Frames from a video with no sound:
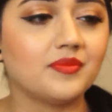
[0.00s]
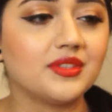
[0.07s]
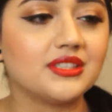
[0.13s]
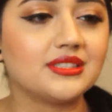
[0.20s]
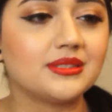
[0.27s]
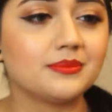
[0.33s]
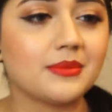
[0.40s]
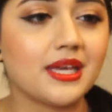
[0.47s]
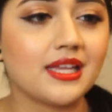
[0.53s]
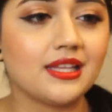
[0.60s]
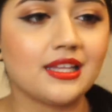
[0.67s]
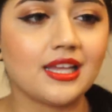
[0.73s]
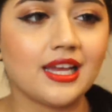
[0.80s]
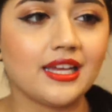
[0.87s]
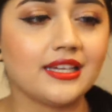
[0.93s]
They
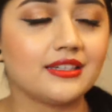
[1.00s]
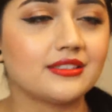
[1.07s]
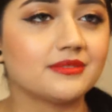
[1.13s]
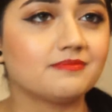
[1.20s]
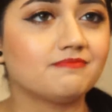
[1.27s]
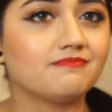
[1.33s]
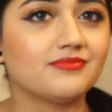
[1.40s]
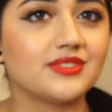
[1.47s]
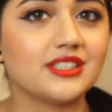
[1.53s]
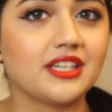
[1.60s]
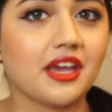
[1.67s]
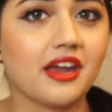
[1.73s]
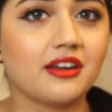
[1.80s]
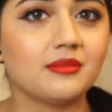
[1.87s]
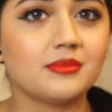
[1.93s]
smell like
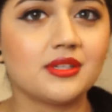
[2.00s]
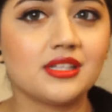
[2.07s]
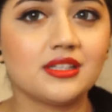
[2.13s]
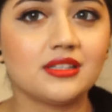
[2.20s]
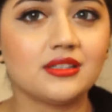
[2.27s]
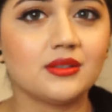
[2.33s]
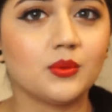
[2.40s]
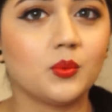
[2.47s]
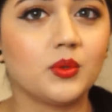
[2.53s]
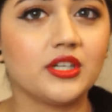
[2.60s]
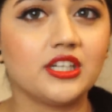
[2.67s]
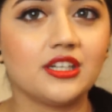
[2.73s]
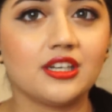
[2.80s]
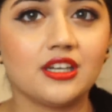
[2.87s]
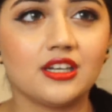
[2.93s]
caramel,
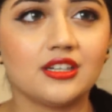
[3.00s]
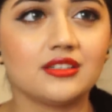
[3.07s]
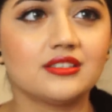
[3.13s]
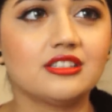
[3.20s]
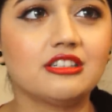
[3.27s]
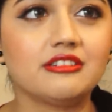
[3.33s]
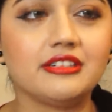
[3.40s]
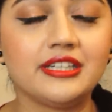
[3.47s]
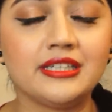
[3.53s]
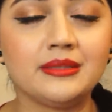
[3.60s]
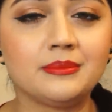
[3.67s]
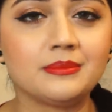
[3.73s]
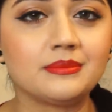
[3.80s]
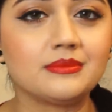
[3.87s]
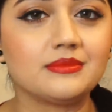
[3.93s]
vanilla,
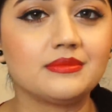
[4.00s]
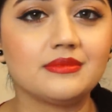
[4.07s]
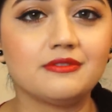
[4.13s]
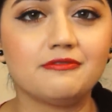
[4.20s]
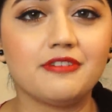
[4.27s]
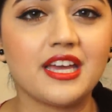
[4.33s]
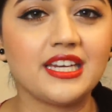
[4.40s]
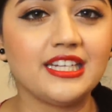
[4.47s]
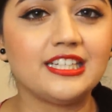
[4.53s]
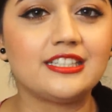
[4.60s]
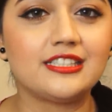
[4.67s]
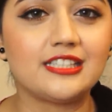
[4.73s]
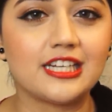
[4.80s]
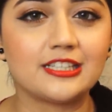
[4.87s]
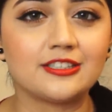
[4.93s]
cream, very
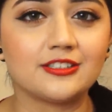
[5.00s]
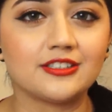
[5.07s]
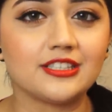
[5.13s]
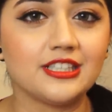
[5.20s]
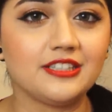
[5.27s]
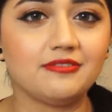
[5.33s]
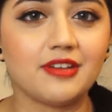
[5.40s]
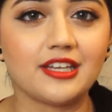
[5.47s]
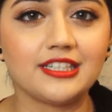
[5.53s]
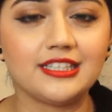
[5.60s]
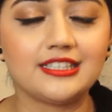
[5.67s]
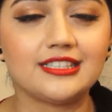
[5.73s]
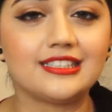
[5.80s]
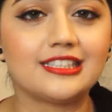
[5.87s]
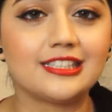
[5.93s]
desserty,
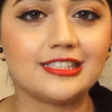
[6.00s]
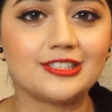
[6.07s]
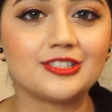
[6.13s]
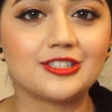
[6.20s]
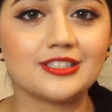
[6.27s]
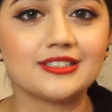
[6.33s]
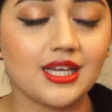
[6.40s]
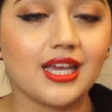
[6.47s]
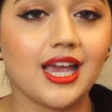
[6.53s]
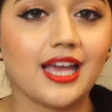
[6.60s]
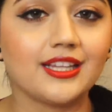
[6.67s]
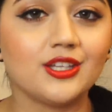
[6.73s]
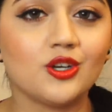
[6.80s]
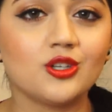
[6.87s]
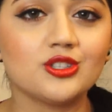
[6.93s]
very delicious.
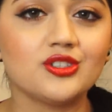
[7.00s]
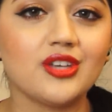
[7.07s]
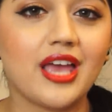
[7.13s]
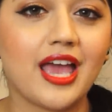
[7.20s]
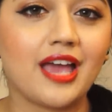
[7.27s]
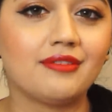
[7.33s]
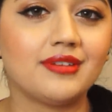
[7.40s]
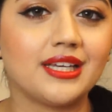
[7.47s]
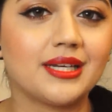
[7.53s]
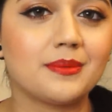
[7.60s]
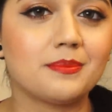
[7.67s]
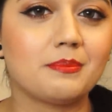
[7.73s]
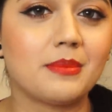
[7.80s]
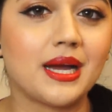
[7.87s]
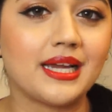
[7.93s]
And they also have like a
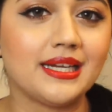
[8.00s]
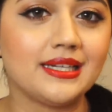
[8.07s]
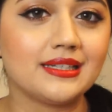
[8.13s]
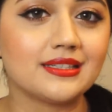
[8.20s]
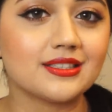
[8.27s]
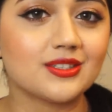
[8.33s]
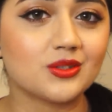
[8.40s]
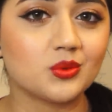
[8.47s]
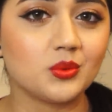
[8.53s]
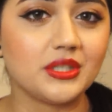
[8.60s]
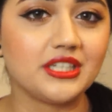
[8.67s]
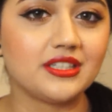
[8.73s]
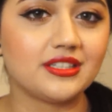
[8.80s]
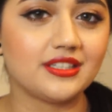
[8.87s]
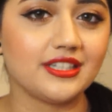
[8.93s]
mild
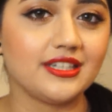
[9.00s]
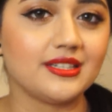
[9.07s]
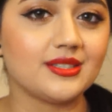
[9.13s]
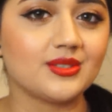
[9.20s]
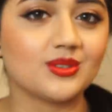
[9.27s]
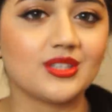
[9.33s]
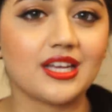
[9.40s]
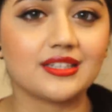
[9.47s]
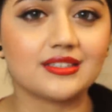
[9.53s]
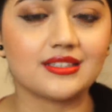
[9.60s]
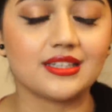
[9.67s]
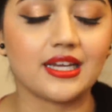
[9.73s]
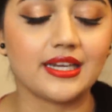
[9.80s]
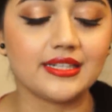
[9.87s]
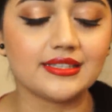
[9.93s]
sweet taste, so that's
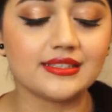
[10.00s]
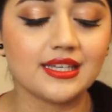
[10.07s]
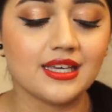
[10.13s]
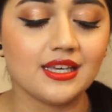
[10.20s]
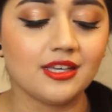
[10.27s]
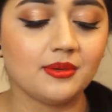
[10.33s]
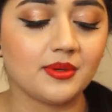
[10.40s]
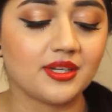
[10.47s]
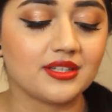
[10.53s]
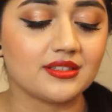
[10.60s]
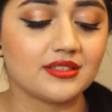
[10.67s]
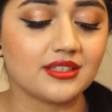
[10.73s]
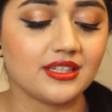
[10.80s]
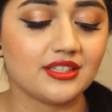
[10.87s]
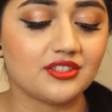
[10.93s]
nice
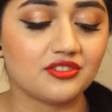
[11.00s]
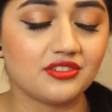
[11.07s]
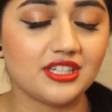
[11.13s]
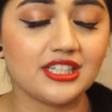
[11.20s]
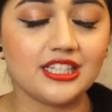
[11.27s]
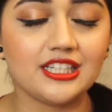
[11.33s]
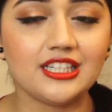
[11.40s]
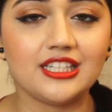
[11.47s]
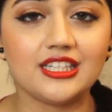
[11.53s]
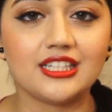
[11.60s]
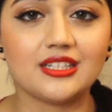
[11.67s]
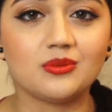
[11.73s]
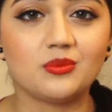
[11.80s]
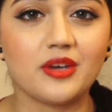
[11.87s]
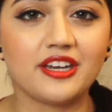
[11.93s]
because it's
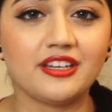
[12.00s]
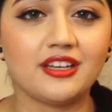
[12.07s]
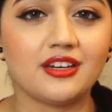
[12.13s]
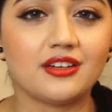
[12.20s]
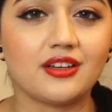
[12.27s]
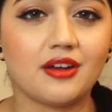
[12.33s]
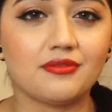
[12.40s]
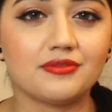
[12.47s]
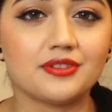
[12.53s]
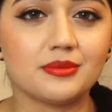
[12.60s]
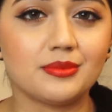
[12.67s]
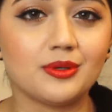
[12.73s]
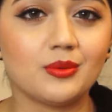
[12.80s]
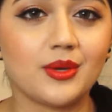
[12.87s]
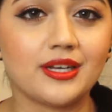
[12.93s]
really very
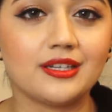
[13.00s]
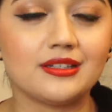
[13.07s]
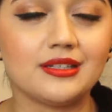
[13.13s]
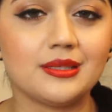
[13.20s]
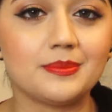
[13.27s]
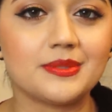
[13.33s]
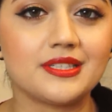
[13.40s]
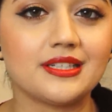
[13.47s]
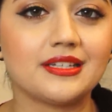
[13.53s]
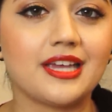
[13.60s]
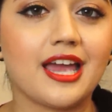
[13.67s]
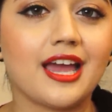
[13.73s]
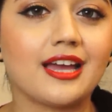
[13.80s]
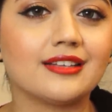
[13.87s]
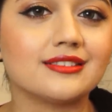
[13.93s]
uncomfortable when a lipstick
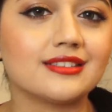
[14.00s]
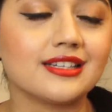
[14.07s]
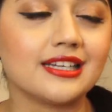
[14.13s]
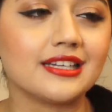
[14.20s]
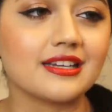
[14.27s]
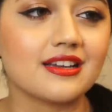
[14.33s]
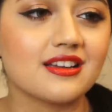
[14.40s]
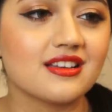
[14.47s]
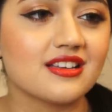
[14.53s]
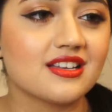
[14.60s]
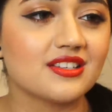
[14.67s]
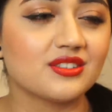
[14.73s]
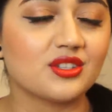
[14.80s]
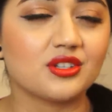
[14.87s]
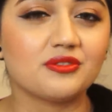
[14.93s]
has like
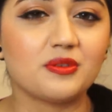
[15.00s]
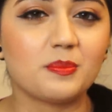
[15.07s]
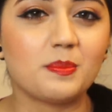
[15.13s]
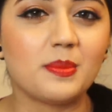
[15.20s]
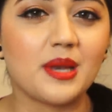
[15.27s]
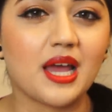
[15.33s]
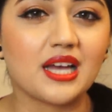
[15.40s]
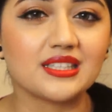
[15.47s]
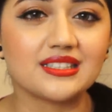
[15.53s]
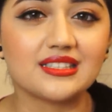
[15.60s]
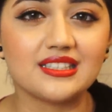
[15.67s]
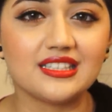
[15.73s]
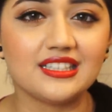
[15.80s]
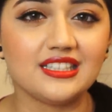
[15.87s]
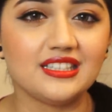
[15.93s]
sort of a
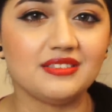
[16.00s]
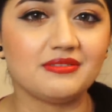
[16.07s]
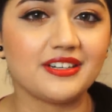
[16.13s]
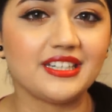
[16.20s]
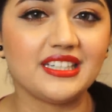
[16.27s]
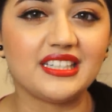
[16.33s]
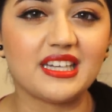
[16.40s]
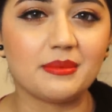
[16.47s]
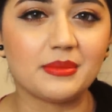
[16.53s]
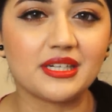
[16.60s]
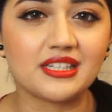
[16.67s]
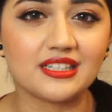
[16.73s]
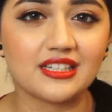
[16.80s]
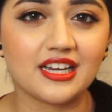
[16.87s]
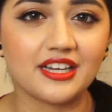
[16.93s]
plasticky, very
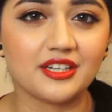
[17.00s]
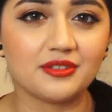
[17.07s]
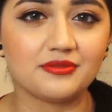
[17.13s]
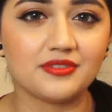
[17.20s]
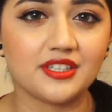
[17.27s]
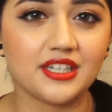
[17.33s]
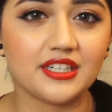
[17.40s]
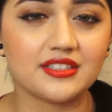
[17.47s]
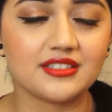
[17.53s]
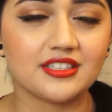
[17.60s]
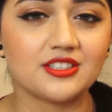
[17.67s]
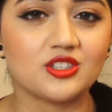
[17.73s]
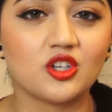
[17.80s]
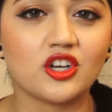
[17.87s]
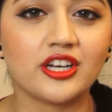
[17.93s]
chemical kind of taste.
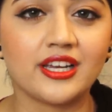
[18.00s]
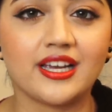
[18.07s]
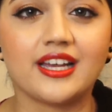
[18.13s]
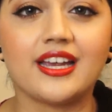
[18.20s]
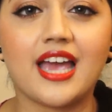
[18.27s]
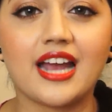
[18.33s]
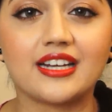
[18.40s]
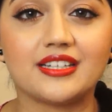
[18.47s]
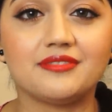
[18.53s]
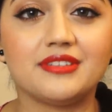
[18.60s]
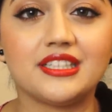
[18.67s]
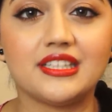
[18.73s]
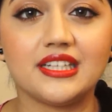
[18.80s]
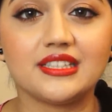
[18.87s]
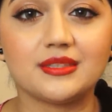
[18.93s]
It's not like I
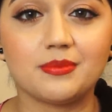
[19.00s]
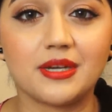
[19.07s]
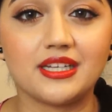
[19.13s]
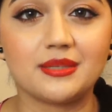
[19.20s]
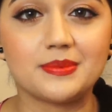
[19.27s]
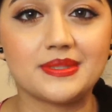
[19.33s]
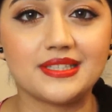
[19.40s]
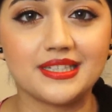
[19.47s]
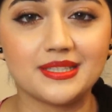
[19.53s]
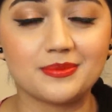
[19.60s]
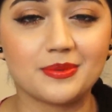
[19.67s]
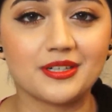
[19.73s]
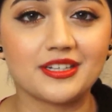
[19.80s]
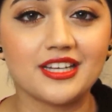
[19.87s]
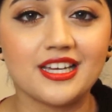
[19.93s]
actively taste my lipsticks,
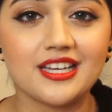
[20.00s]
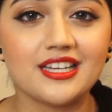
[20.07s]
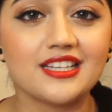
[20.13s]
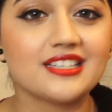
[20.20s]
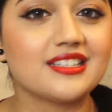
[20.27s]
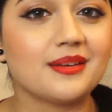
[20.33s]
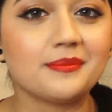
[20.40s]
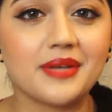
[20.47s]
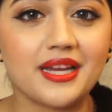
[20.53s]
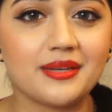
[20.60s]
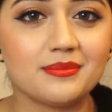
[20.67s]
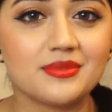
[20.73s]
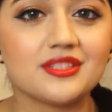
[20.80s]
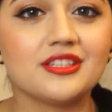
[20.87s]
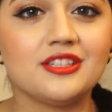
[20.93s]
but
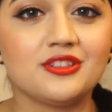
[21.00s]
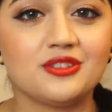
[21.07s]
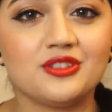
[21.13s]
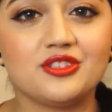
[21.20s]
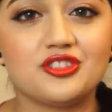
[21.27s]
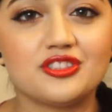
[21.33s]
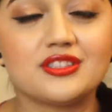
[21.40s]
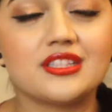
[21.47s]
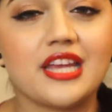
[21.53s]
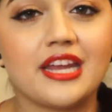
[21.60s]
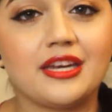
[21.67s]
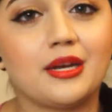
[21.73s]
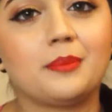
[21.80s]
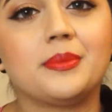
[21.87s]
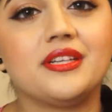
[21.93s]
sometimes, you know, you just
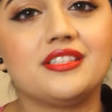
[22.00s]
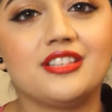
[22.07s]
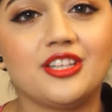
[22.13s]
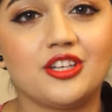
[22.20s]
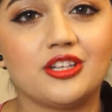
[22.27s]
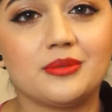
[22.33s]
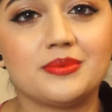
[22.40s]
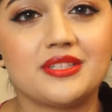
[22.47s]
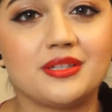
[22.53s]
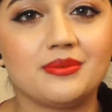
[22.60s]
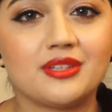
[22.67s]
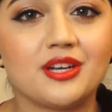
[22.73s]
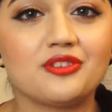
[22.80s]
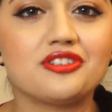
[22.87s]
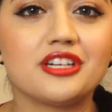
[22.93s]
end up tasting your lipstick
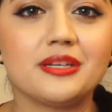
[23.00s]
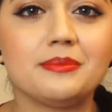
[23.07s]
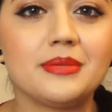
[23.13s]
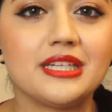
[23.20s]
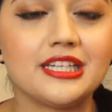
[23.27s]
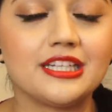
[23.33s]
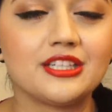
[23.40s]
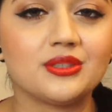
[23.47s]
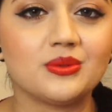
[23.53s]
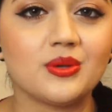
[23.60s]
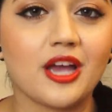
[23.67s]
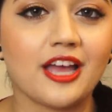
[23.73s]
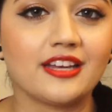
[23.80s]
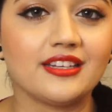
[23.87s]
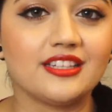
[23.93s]
without really meaning to,
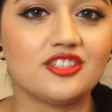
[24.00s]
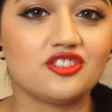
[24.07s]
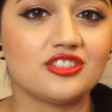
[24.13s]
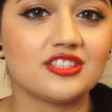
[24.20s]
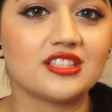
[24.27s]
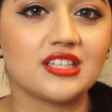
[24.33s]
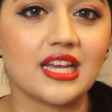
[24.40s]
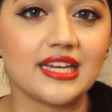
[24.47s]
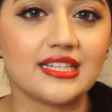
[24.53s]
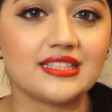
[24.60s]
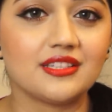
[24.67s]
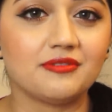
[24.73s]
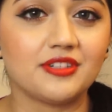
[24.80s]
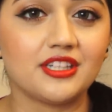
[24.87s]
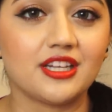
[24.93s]
and it's just
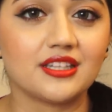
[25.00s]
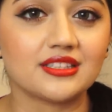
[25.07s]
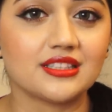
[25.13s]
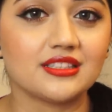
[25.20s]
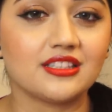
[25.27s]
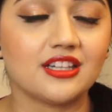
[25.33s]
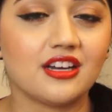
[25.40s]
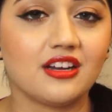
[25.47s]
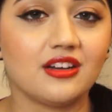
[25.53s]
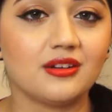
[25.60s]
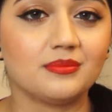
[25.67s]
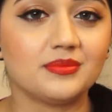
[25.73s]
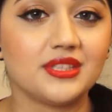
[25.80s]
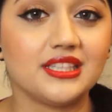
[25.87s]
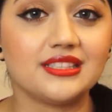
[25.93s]
nice if it doesn't
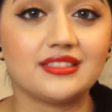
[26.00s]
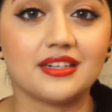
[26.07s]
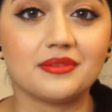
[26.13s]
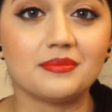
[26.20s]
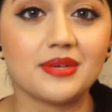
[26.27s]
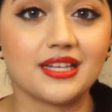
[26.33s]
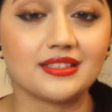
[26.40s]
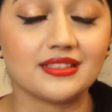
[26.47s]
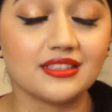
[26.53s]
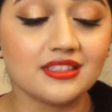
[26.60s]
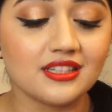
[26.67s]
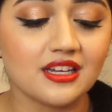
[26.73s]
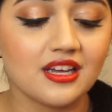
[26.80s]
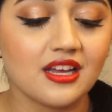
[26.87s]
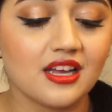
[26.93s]
taste unpleasant.